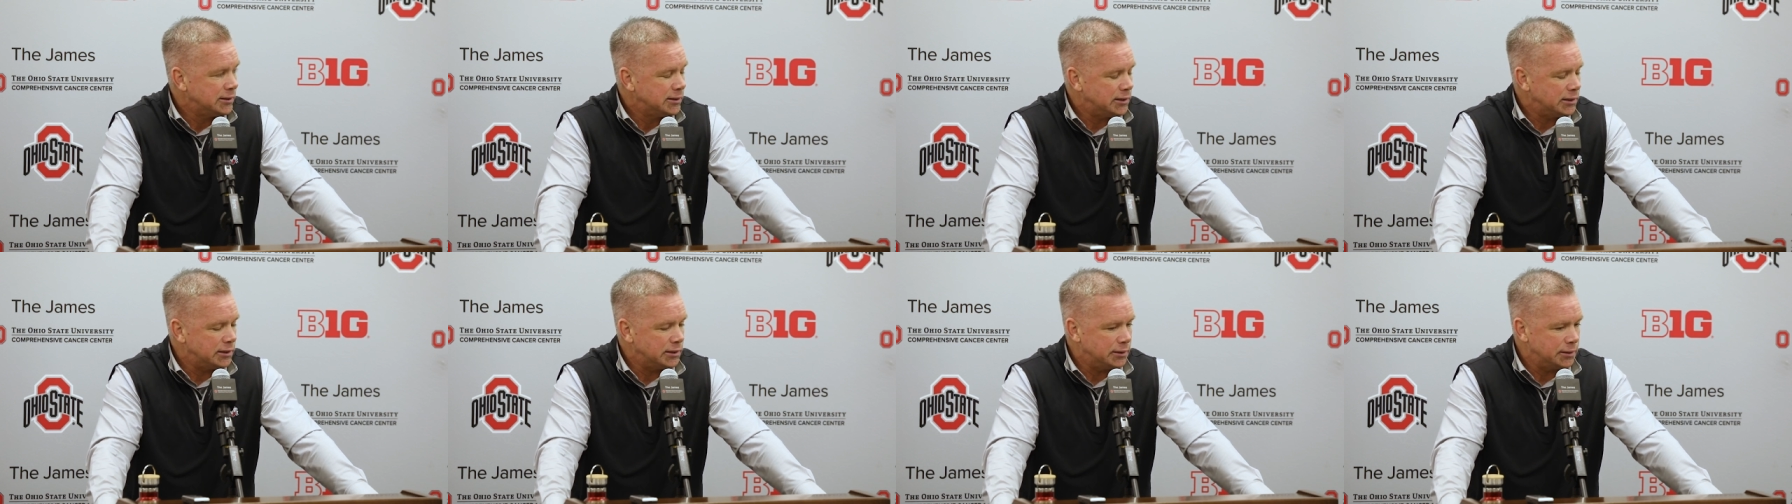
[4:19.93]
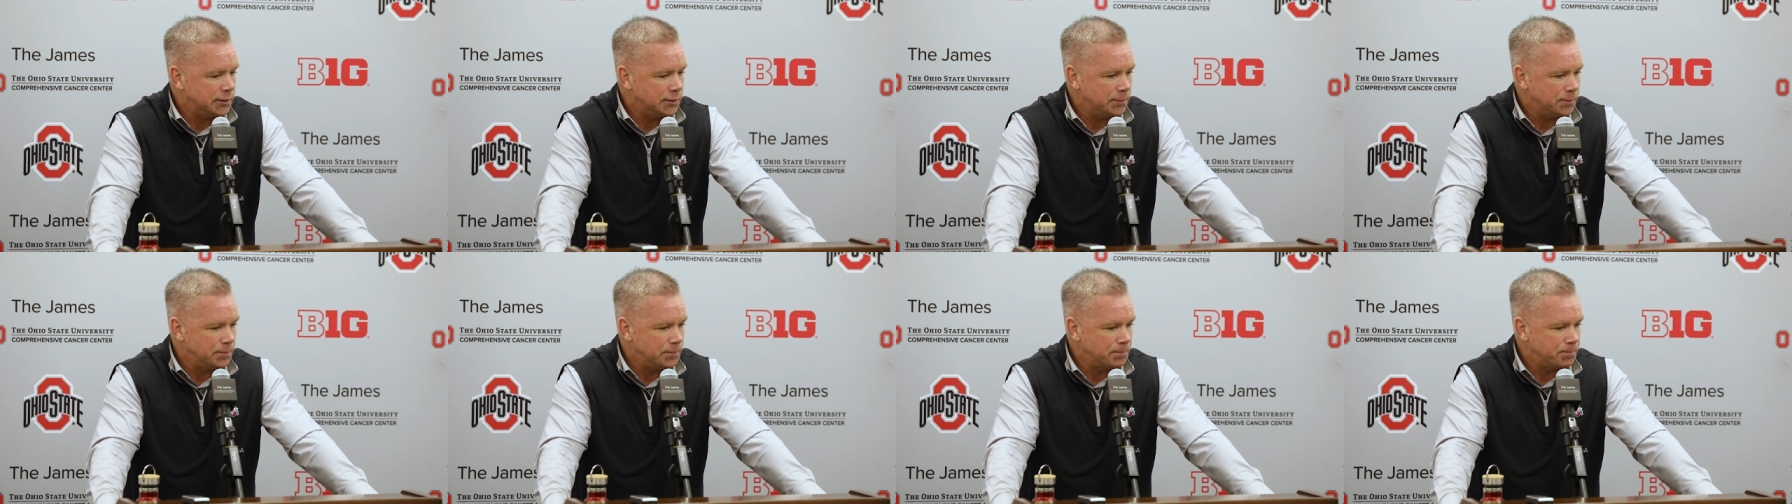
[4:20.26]

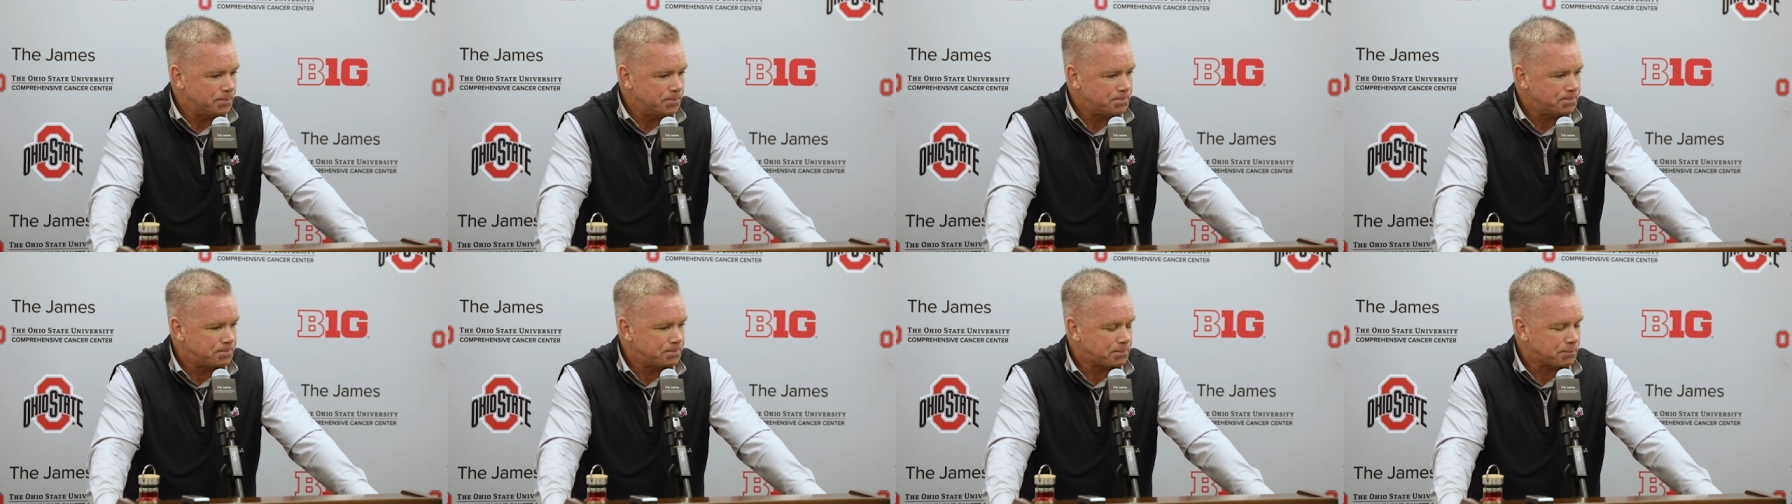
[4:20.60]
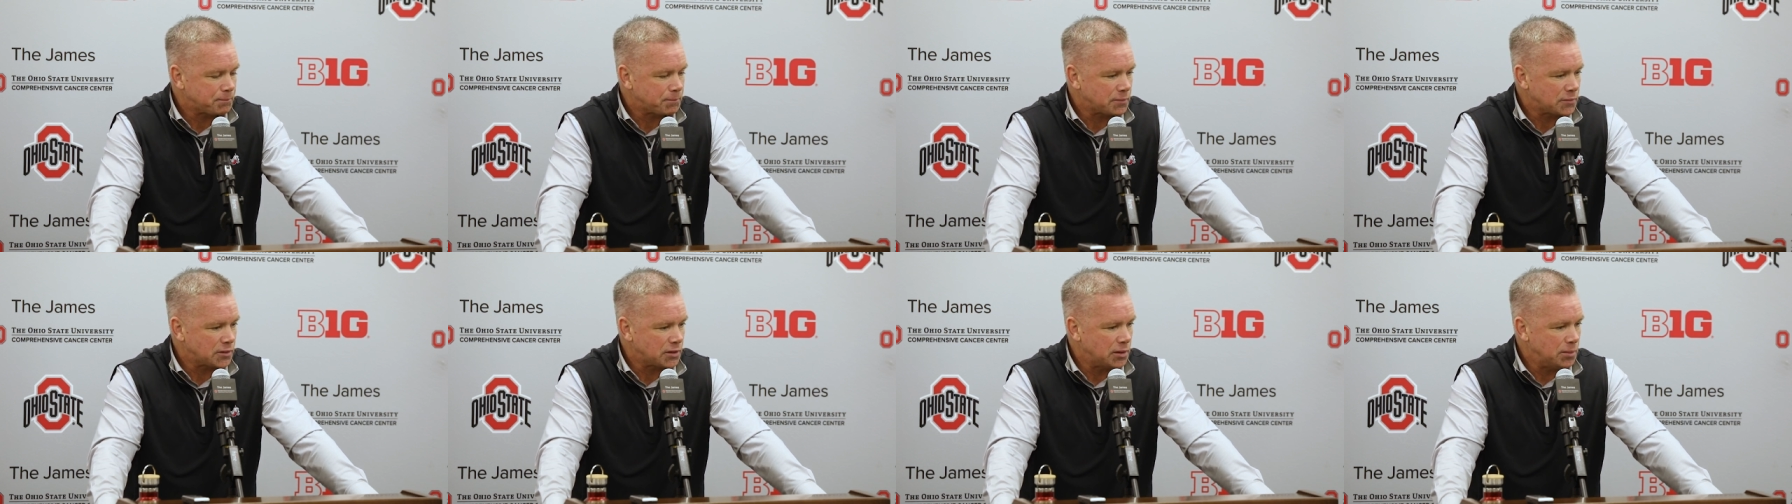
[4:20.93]
Um,
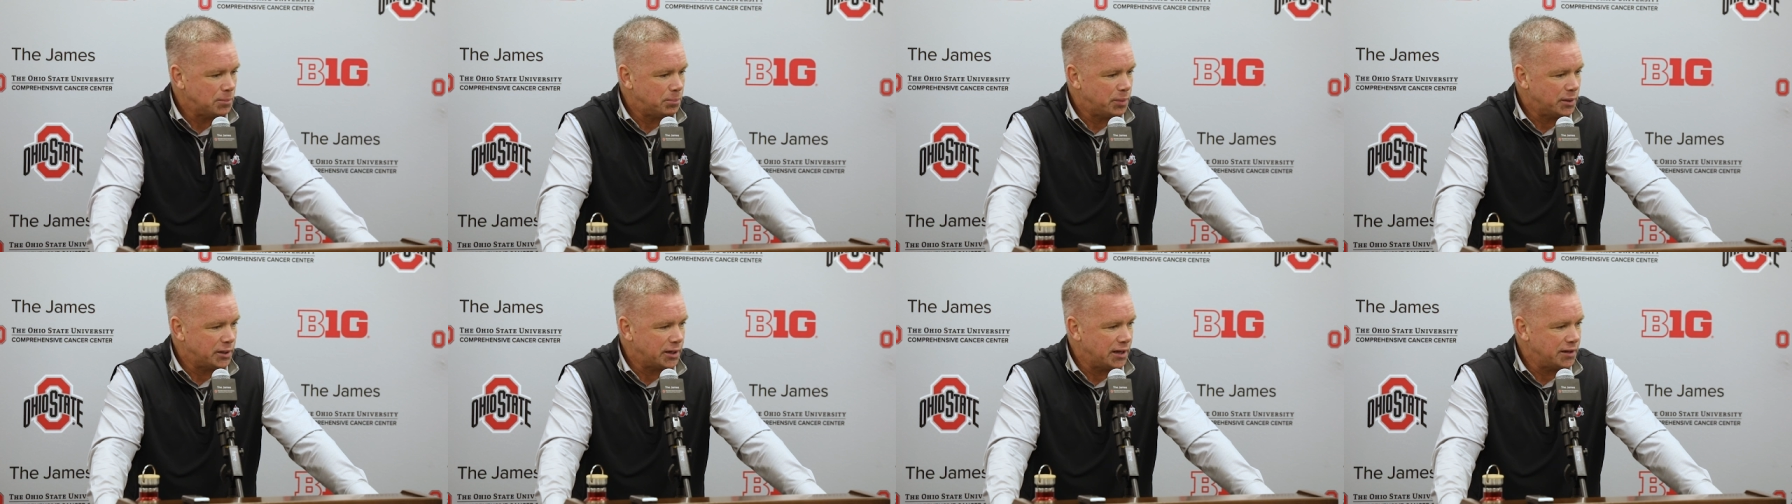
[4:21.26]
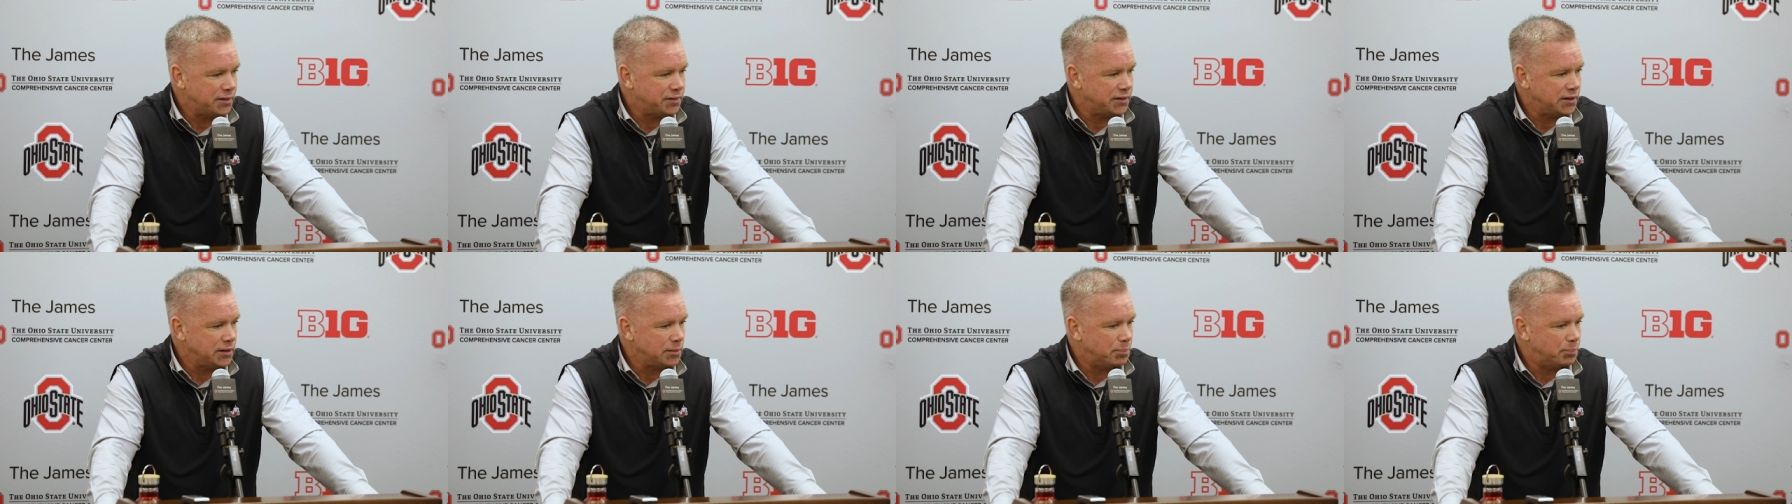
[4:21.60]
but I
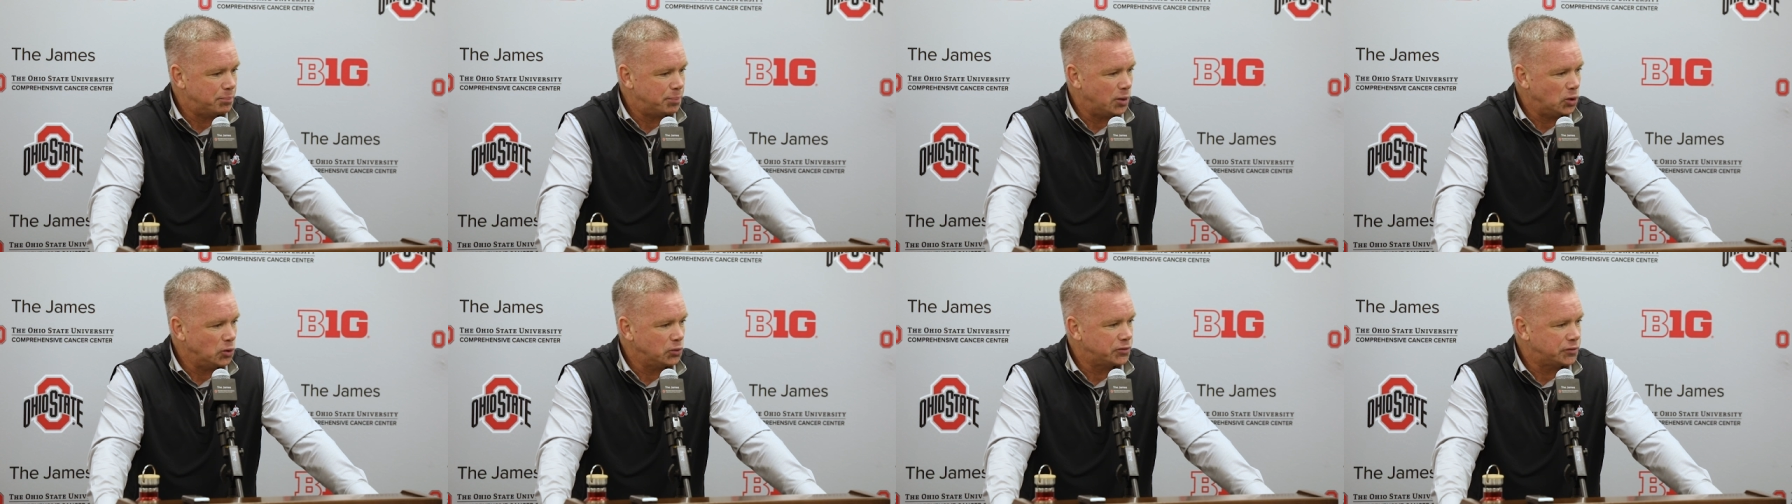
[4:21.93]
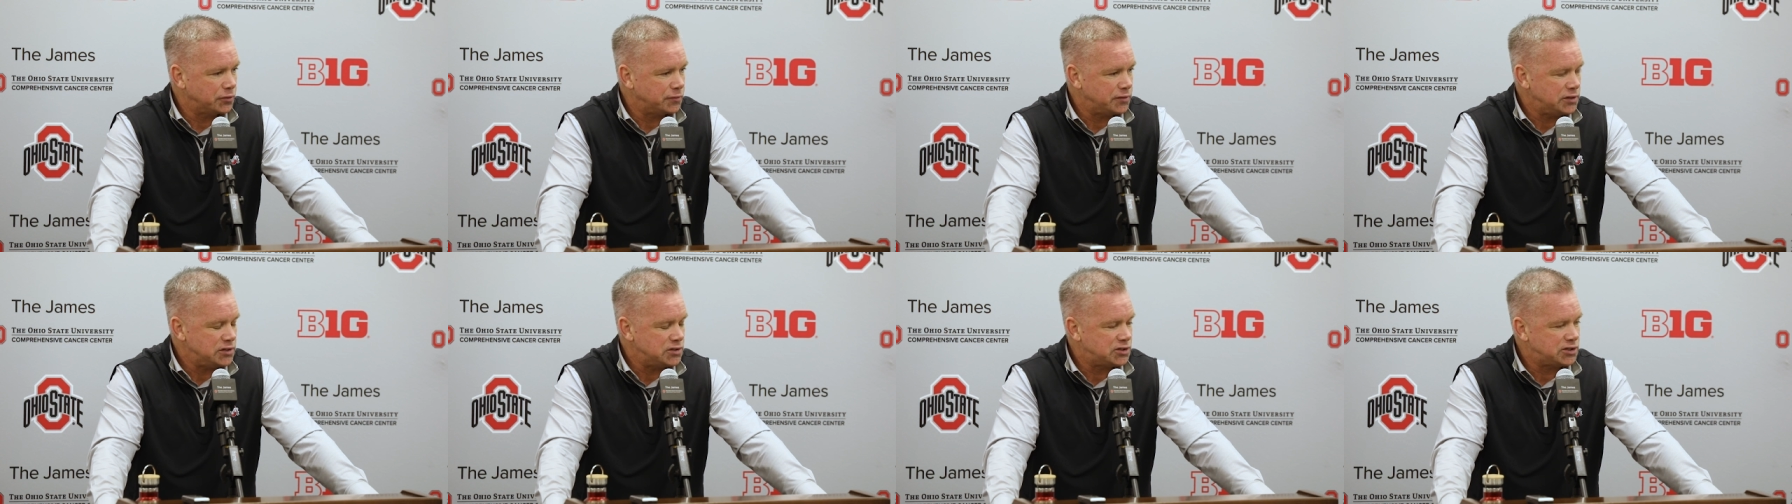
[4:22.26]
think both
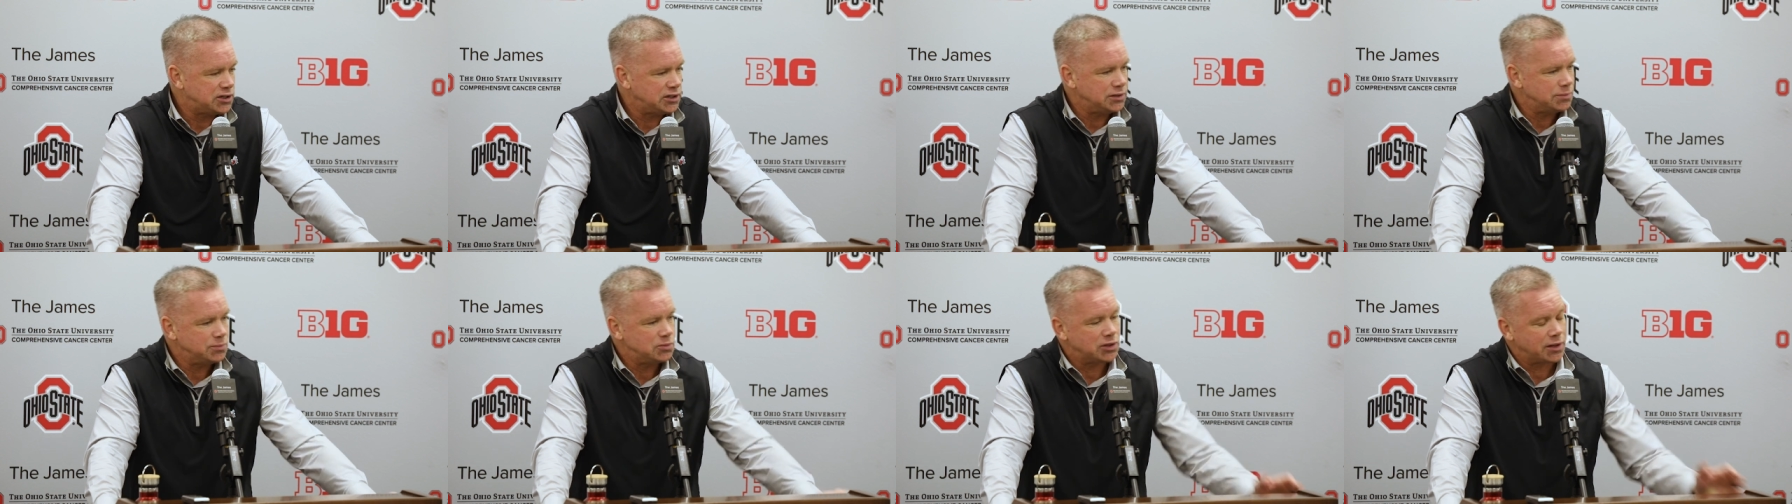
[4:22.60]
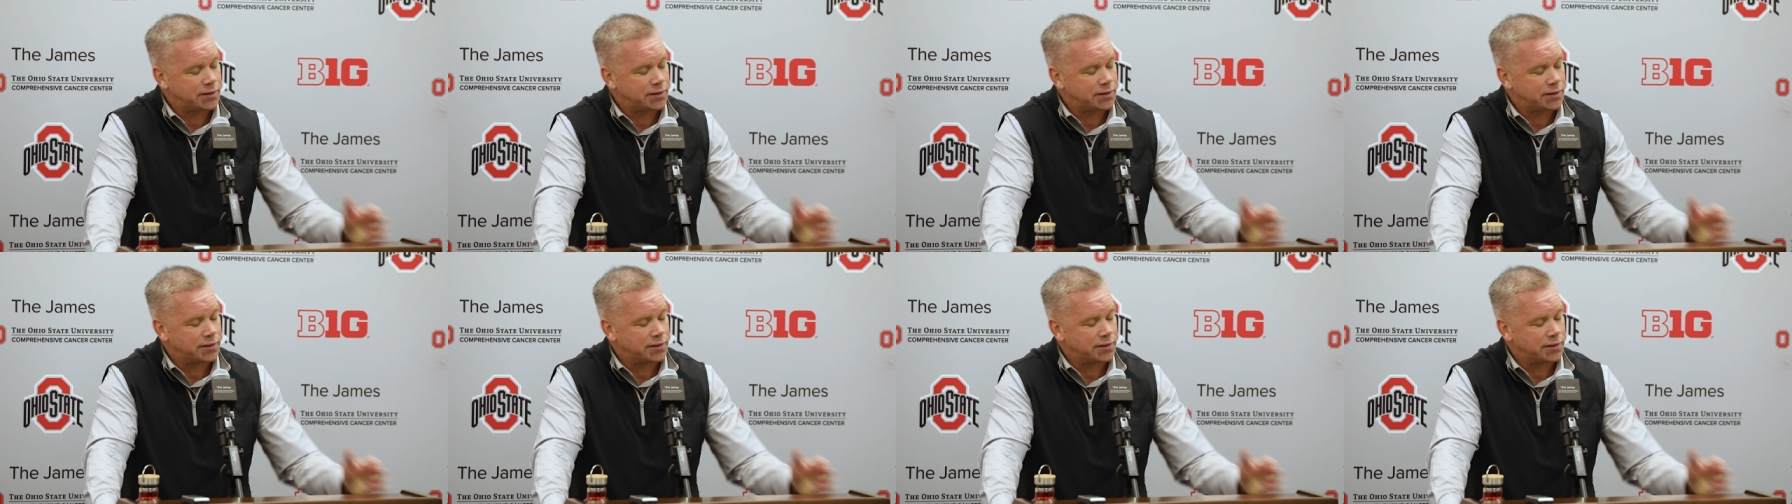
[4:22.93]
of these teams,